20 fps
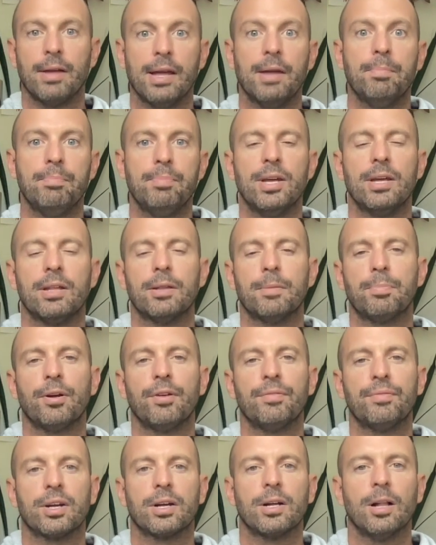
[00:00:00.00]
it being the
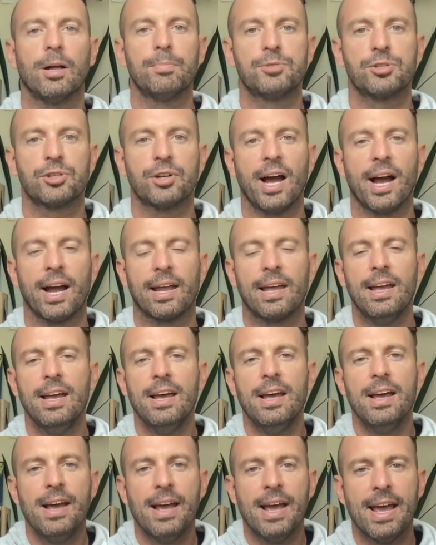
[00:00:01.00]
perfect club track.
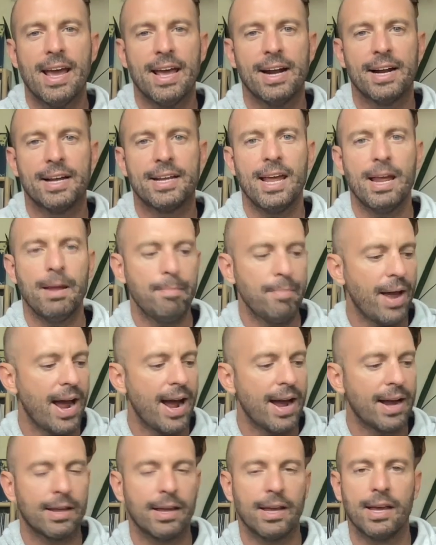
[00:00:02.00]
And I came
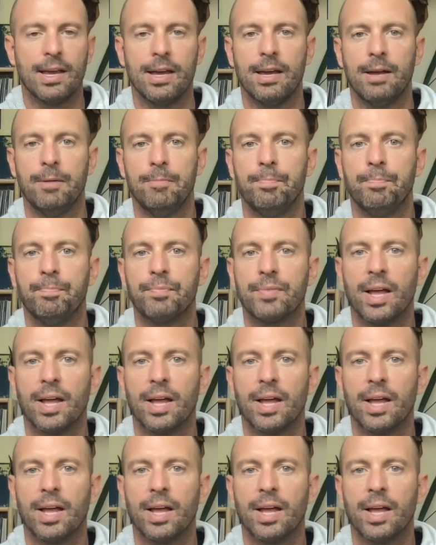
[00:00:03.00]
back, and